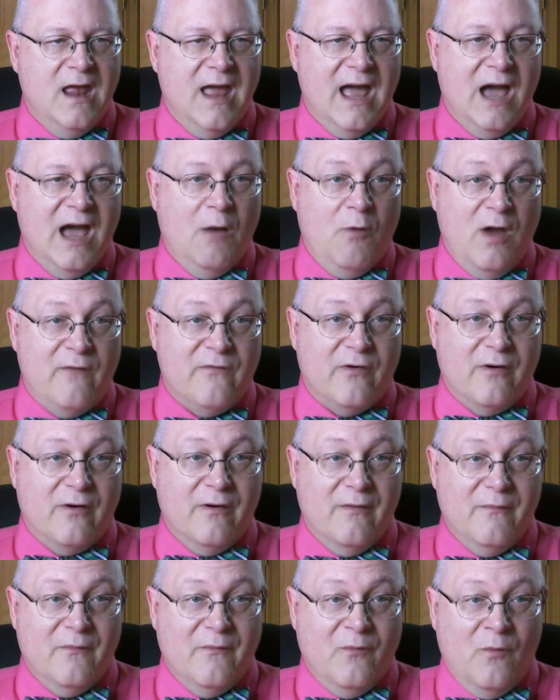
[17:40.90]
However,
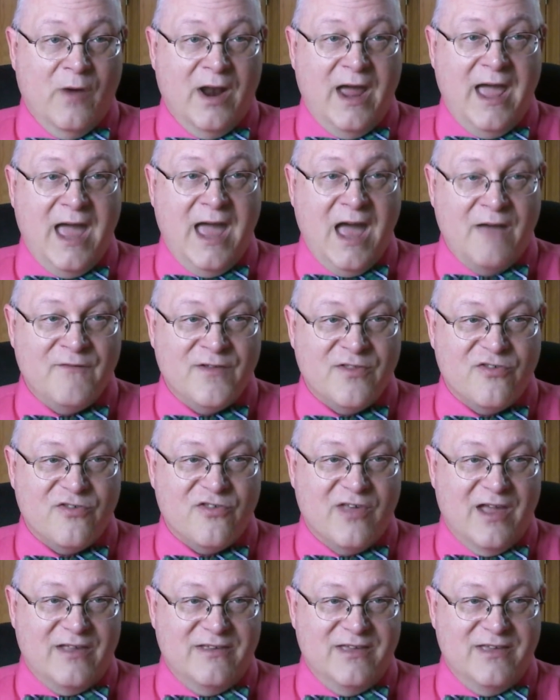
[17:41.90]
what I haven't
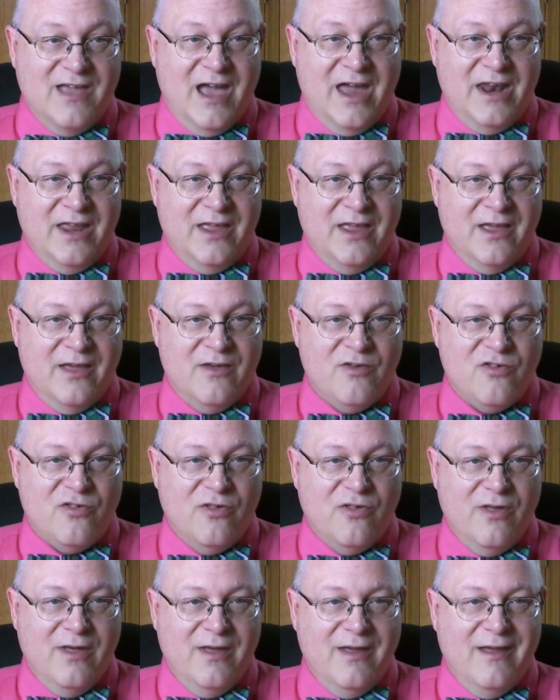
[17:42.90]
said yet
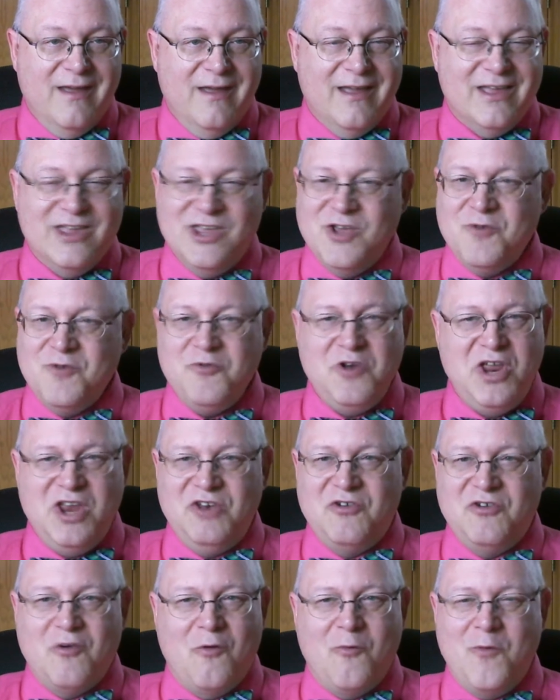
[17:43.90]
is you
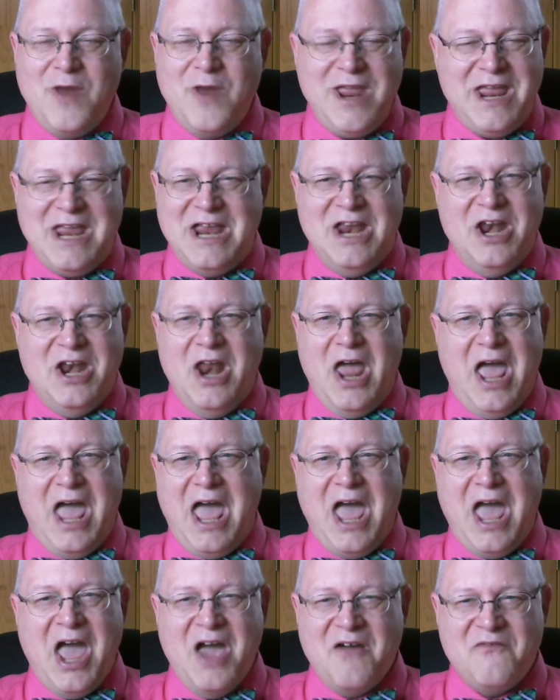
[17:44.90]
need to read
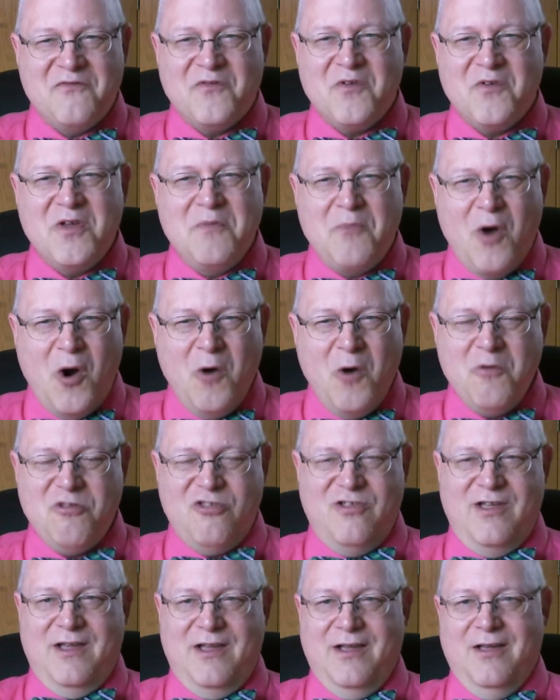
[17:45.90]
every
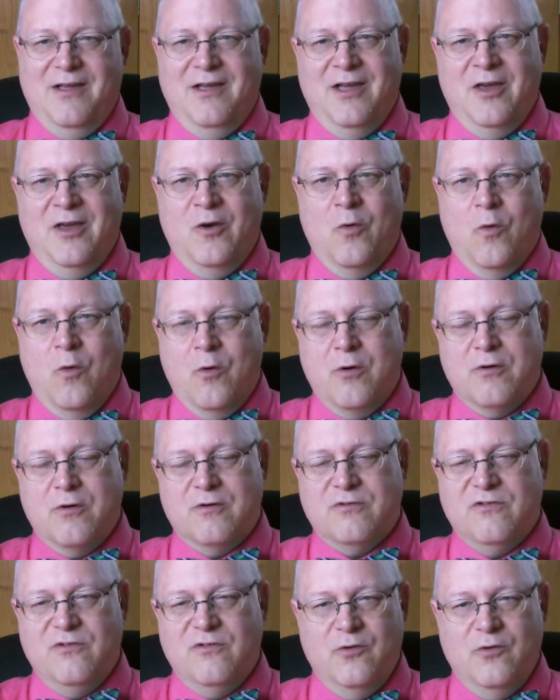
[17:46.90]
posting in
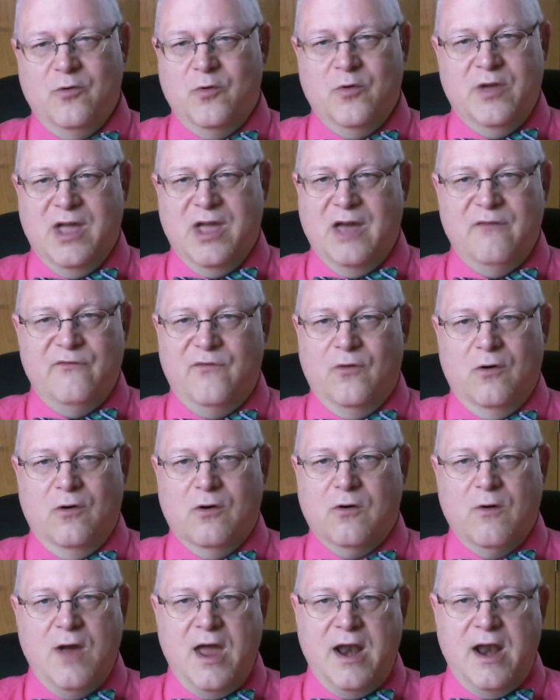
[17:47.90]
order to get full
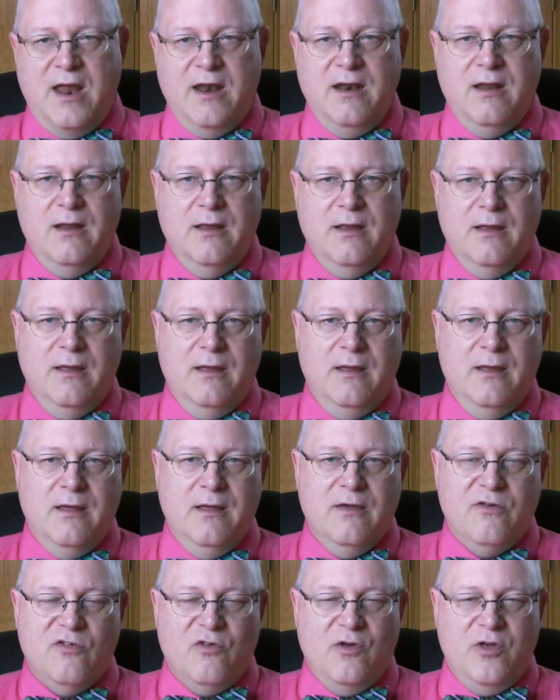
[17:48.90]
credit.
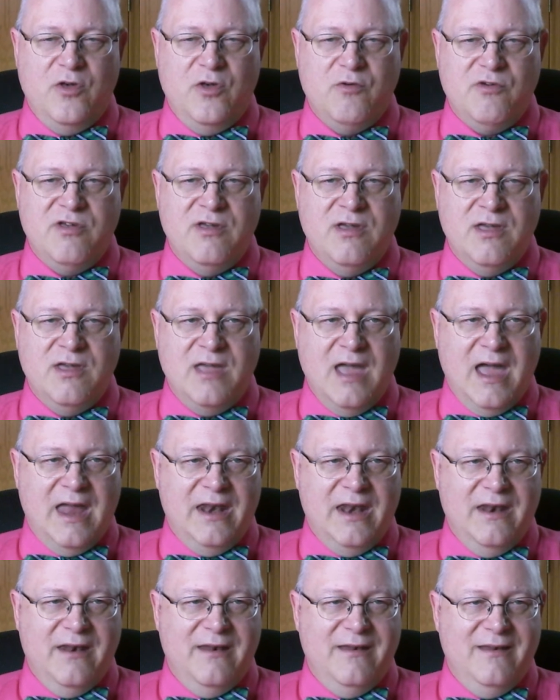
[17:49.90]
So you can
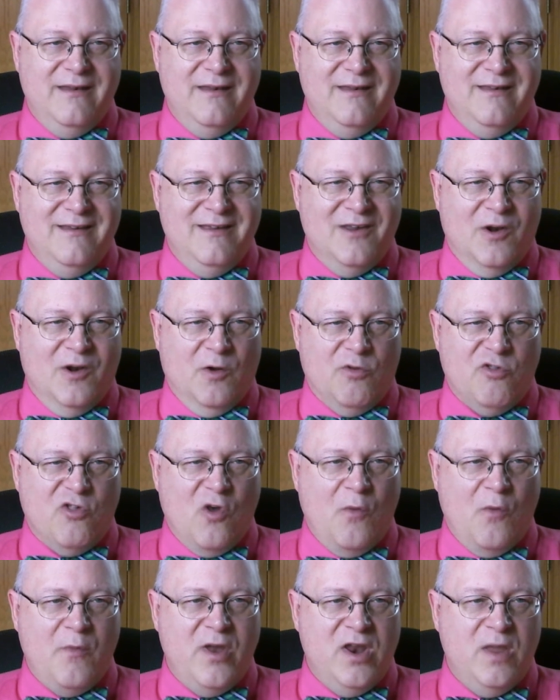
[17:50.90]
get,
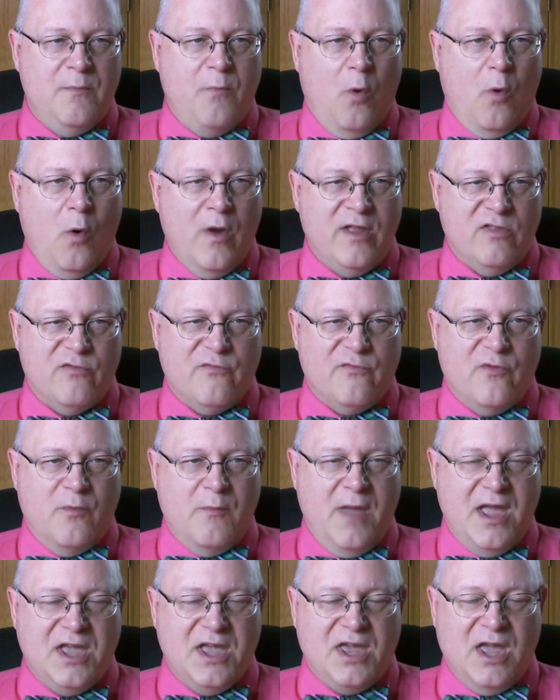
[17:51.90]
so many points for
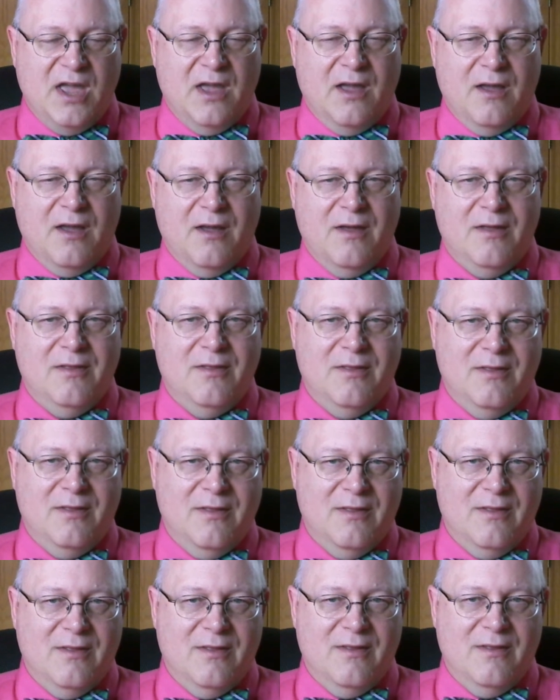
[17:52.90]
making
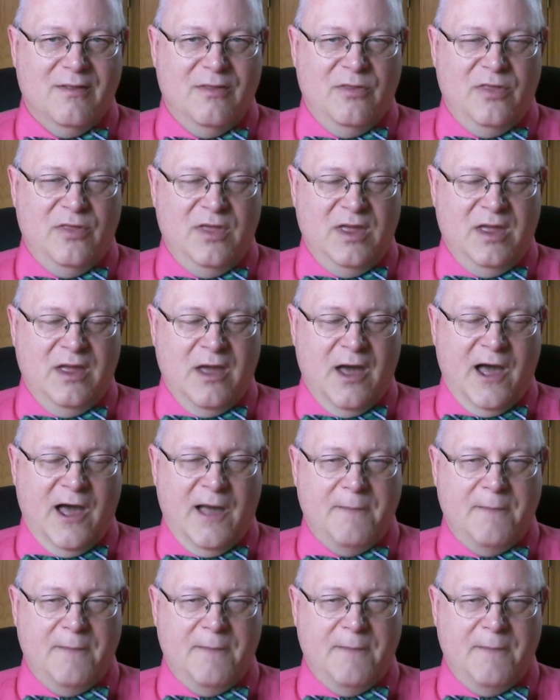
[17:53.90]
the